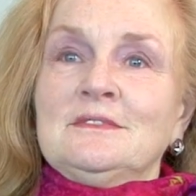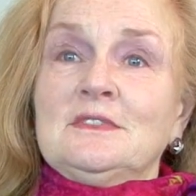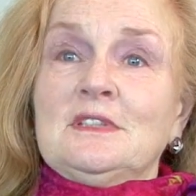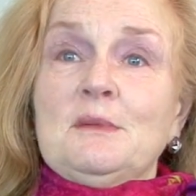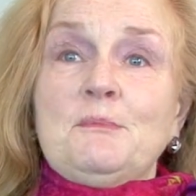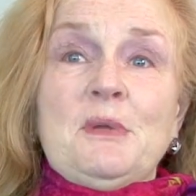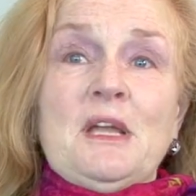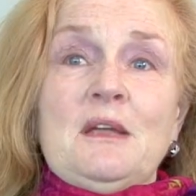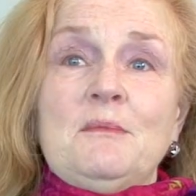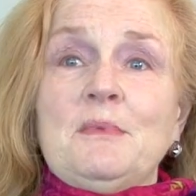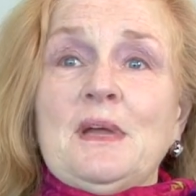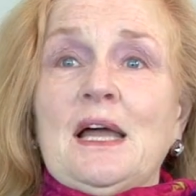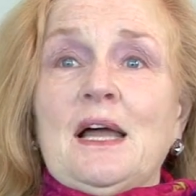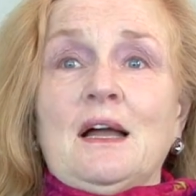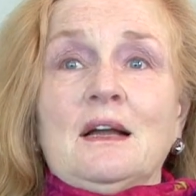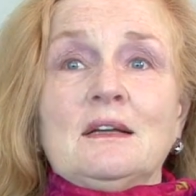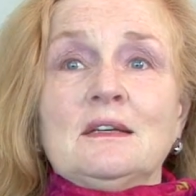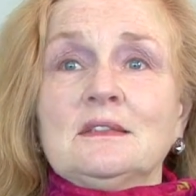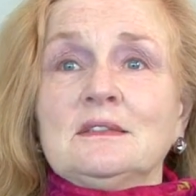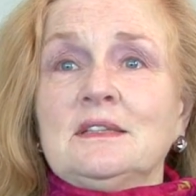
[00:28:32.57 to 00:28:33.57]
The
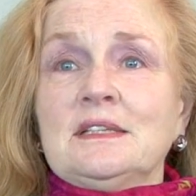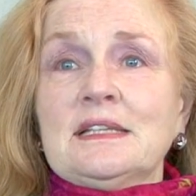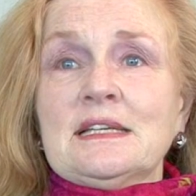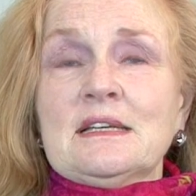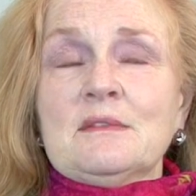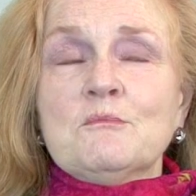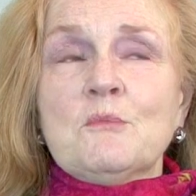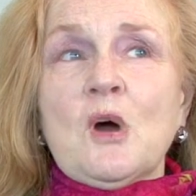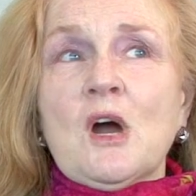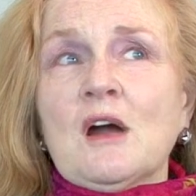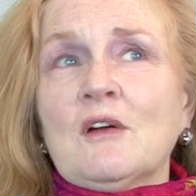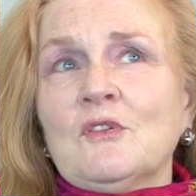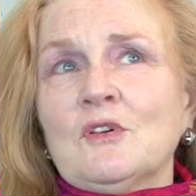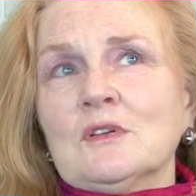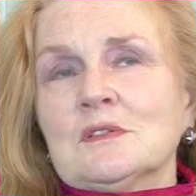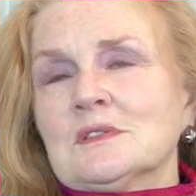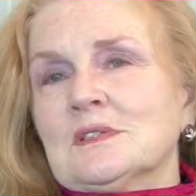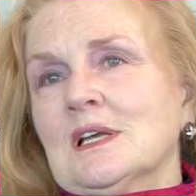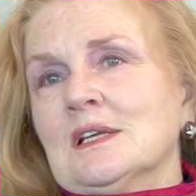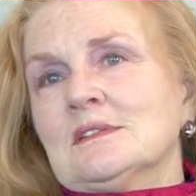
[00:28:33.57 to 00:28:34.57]
payback, the
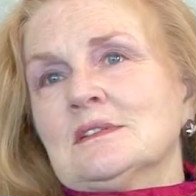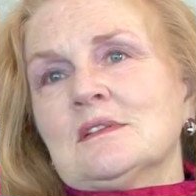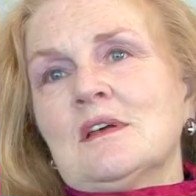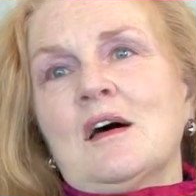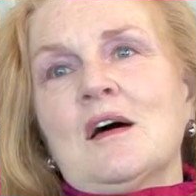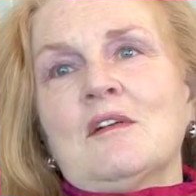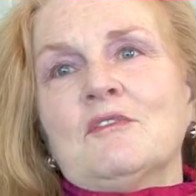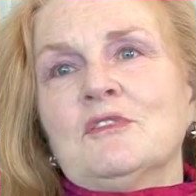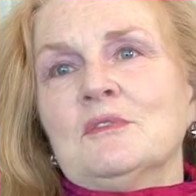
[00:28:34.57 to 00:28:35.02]
marvels I saw